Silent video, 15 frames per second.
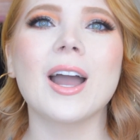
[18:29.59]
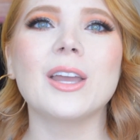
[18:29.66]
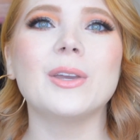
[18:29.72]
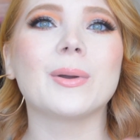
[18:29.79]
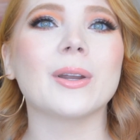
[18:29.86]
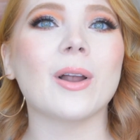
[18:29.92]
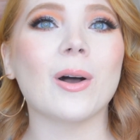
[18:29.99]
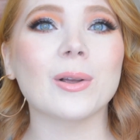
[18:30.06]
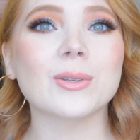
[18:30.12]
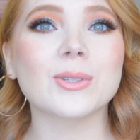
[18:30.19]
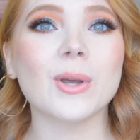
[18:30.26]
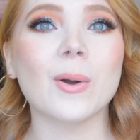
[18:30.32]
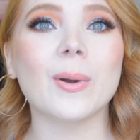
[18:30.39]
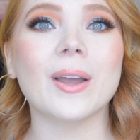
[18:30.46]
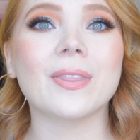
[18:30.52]
You can
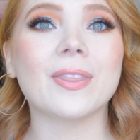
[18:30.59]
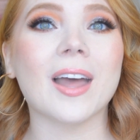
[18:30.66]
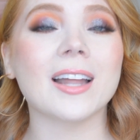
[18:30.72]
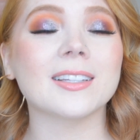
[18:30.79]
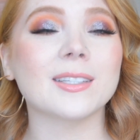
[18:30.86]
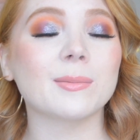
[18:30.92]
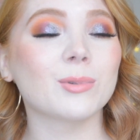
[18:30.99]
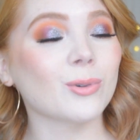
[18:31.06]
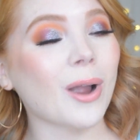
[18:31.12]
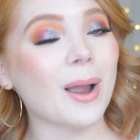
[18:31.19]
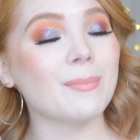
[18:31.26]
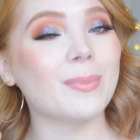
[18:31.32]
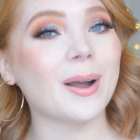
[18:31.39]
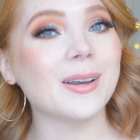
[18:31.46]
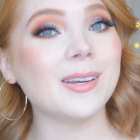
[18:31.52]
also hit that
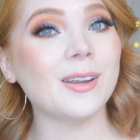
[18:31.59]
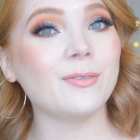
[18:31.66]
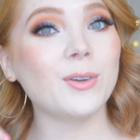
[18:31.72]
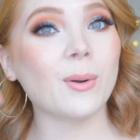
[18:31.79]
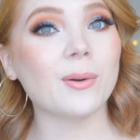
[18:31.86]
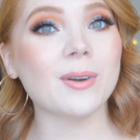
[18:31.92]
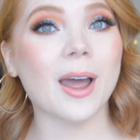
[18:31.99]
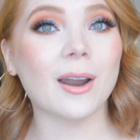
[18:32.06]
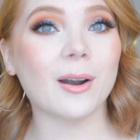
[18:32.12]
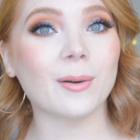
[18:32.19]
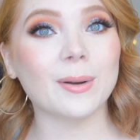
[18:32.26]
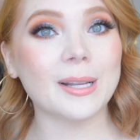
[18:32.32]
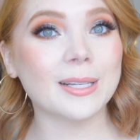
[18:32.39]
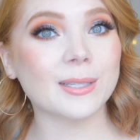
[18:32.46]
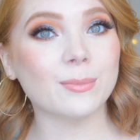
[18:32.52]
subscribe button if you are not
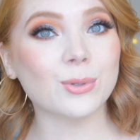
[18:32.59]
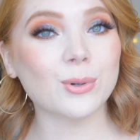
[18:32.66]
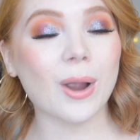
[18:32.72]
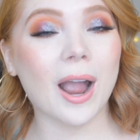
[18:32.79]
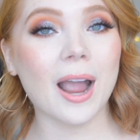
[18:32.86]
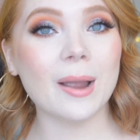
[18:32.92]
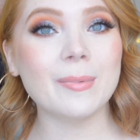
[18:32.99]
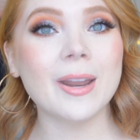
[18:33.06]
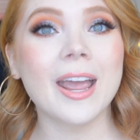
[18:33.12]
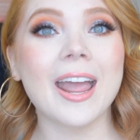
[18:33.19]
already subscribed,